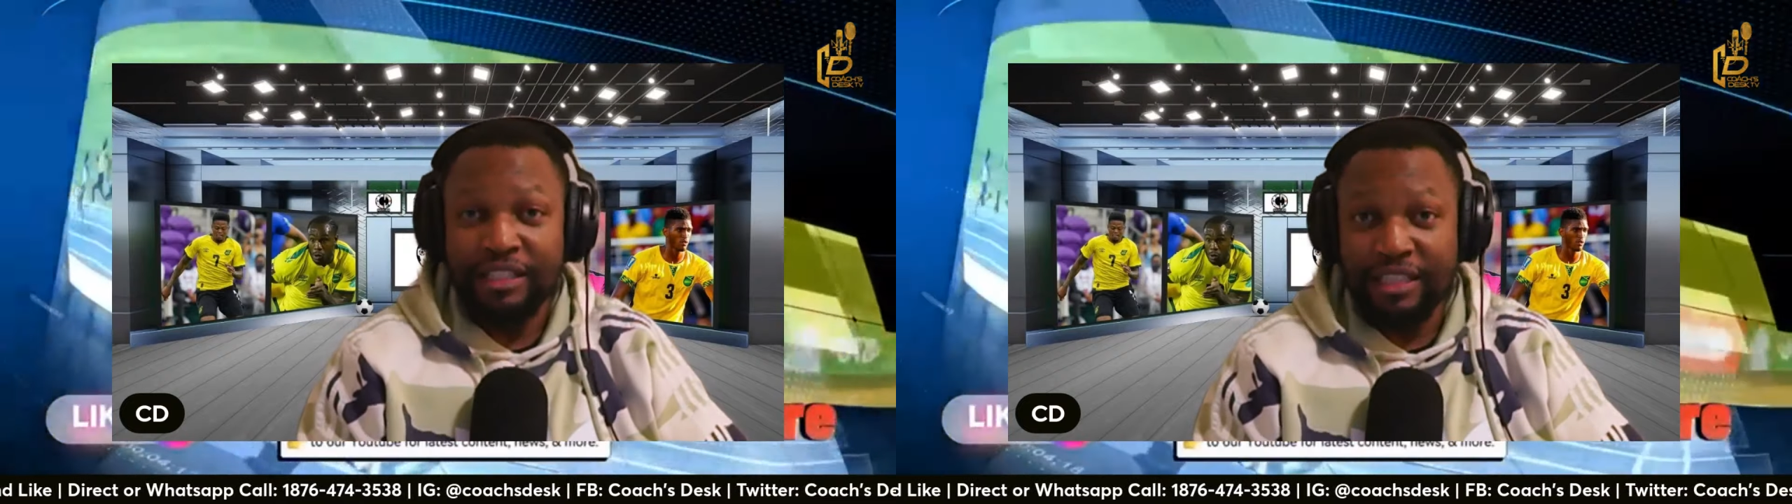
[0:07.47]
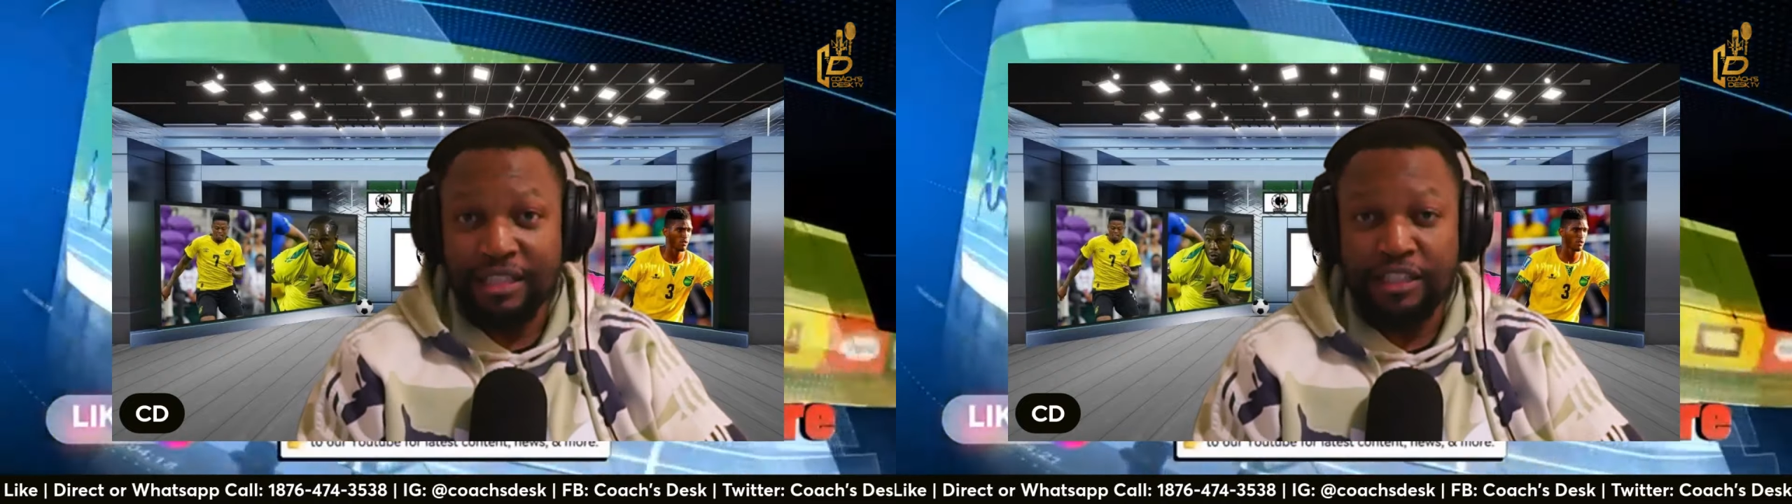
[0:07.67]

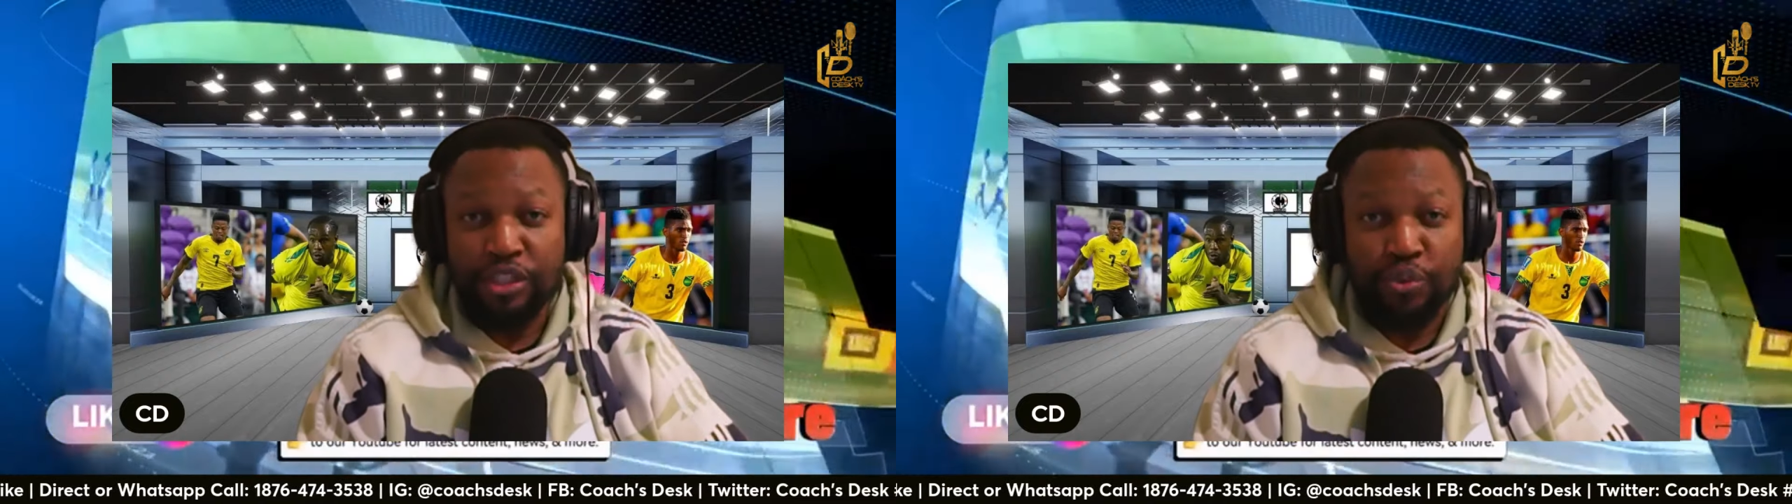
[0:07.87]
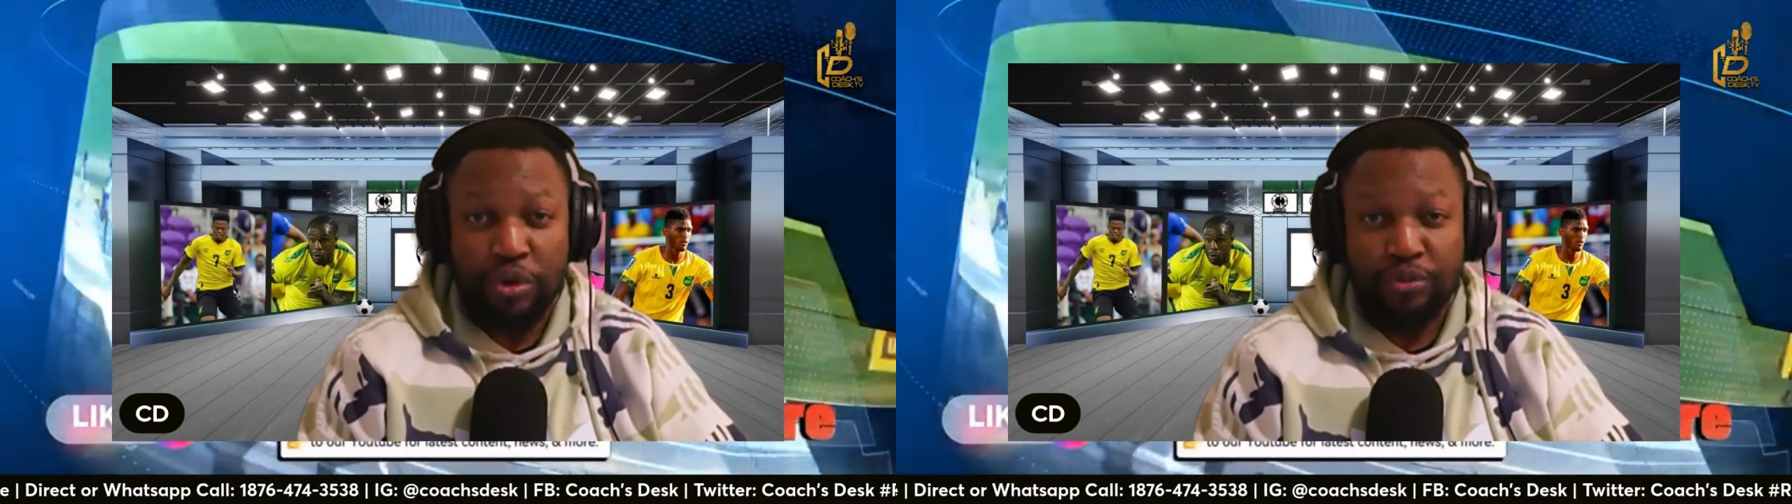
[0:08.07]
in
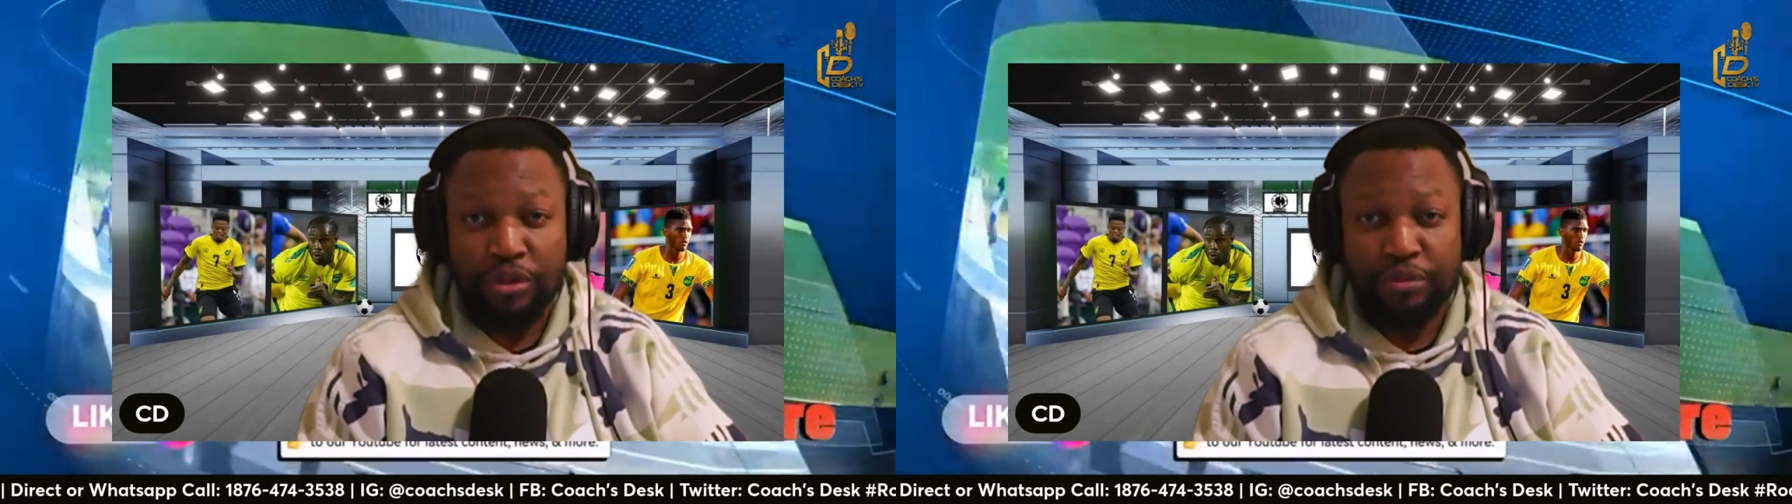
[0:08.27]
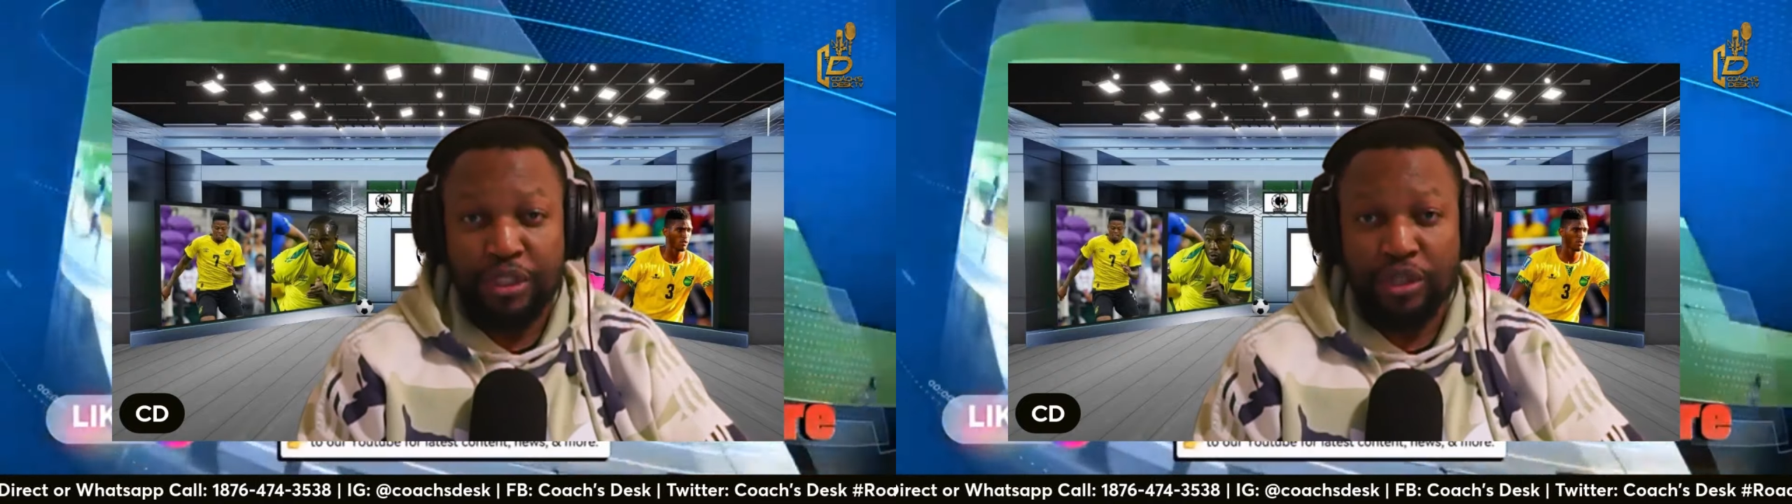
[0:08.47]
this one
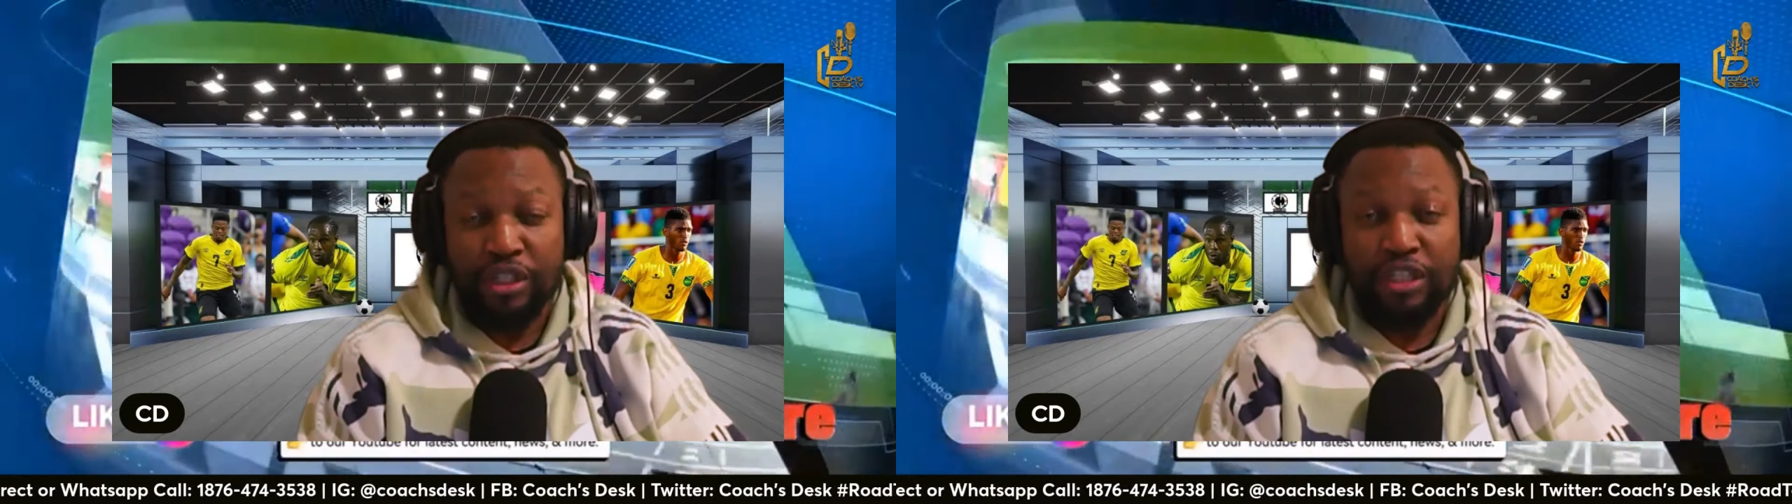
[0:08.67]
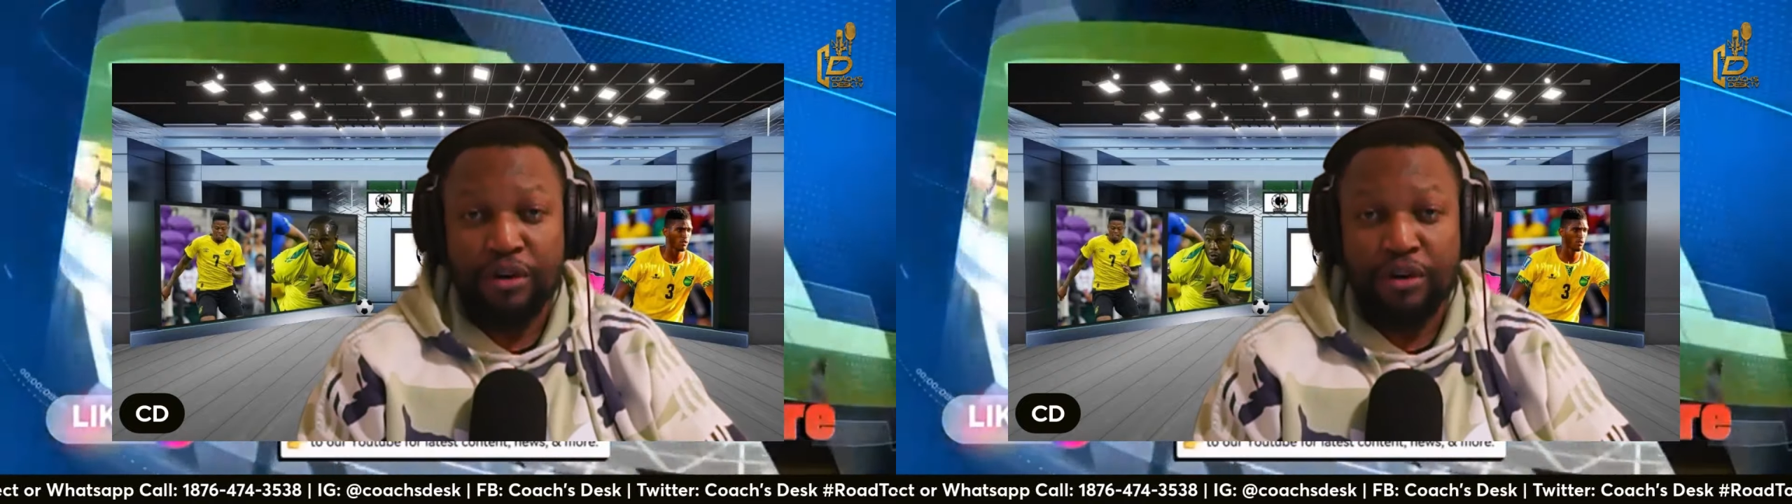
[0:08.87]
we'll be talking